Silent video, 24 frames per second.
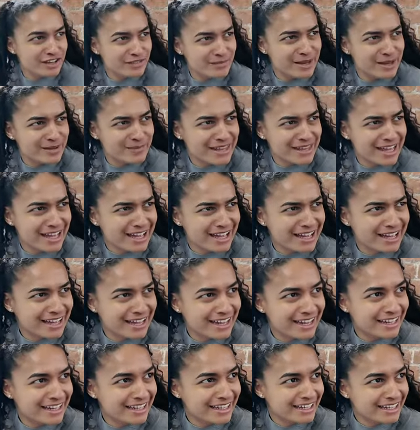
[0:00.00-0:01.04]
me. I
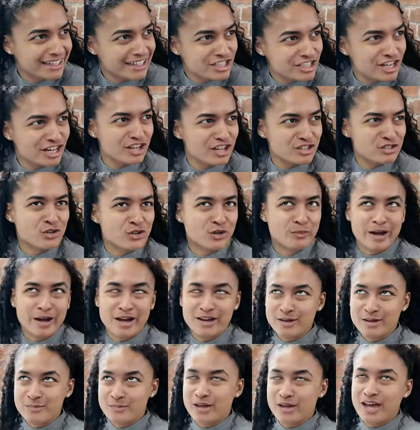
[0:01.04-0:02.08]
don't like to talk about it,